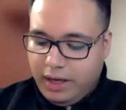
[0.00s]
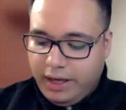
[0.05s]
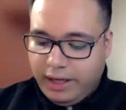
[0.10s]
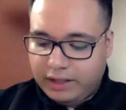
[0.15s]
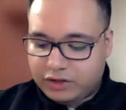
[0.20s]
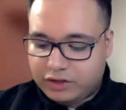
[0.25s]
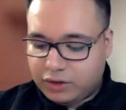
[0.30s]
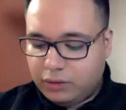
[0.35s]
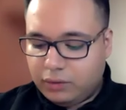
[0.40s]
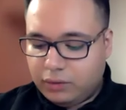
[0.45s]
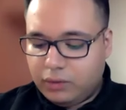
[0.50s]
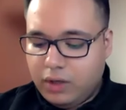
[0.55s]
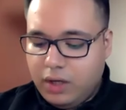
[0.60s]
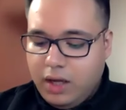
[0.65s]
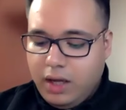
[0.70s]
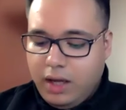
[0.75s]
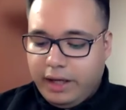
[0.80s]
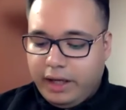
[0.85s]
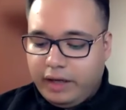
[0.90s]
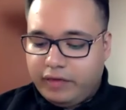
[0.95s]
And so
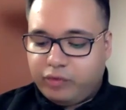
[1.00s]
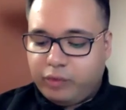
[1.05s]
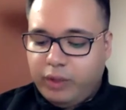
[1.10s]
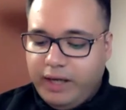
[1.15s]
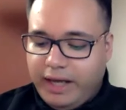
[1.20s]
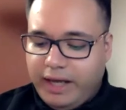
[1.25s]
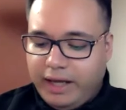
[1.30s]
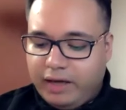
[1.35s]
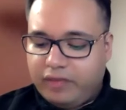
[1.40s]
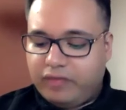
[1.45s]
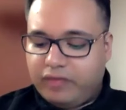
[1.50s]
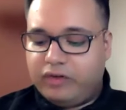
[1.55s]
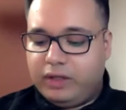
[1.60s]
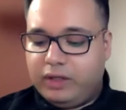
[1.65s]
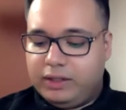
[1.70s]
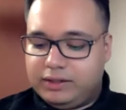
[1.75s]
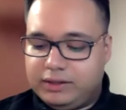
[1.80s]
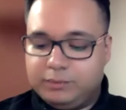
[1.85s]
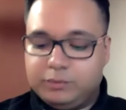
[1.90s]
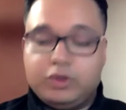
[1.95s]
if we have
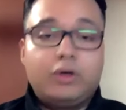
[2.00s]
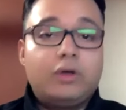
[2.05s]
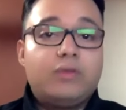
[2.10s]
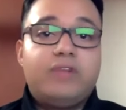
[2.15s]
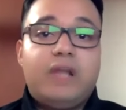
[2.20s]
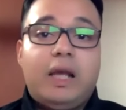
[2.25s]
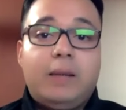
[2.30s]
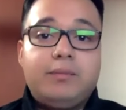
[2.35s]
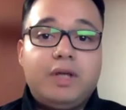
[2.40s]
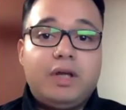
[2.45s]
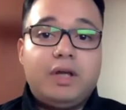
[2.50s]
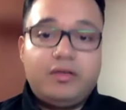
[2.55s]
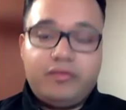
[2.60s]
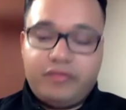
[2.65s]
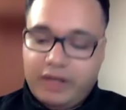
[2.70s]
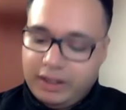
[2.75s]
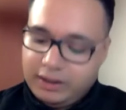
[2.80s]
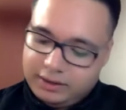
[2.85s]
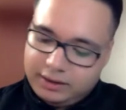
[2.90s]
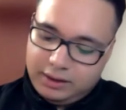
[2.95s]
some sort of lambda
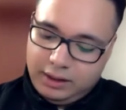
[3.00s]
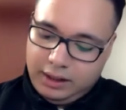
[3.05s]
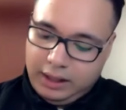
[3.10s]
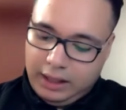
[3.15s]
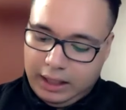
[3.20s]
effect,